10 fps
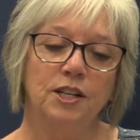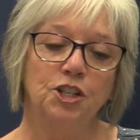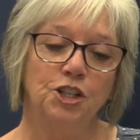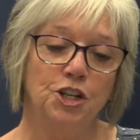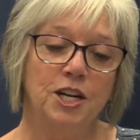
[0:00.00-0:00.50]
and
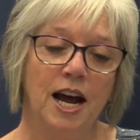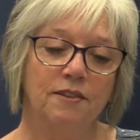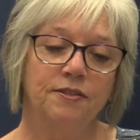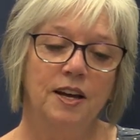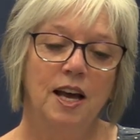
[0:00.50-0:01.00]
sure
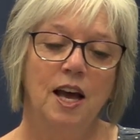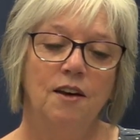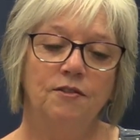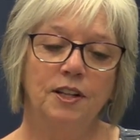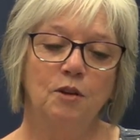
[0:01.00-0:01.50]
enough,
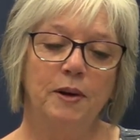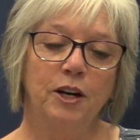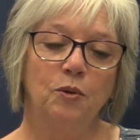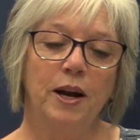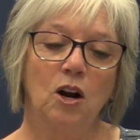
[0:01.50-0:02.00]

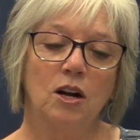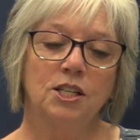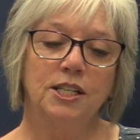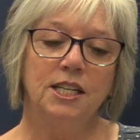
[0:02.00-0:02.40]
Villamere went on to